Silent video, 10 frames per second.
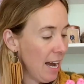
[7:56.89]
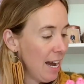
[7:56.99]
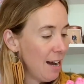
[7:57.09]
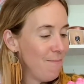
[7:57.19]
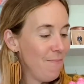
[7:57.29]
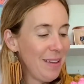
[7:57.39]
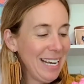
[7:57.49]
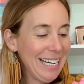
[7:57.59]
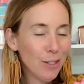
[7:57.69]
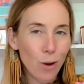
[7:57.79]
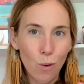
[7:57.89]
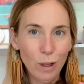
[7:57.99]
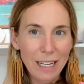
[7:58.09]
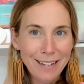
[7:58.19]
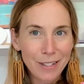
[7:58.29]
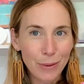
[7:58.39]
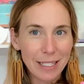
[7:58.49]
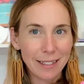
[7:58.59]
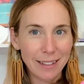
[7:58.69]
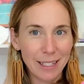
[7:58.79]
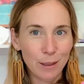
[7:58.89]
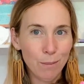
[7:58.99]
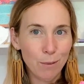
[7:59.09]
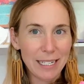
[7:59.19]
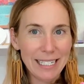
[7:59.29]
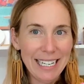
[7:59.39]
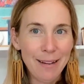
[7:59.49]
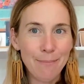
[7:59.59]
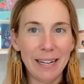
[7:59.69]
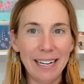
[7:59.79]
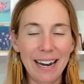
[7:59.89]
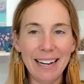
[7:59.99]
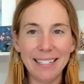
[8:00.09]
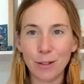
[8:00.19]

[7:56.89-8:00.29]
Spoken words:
It is holey, so it's a little breezy, but it's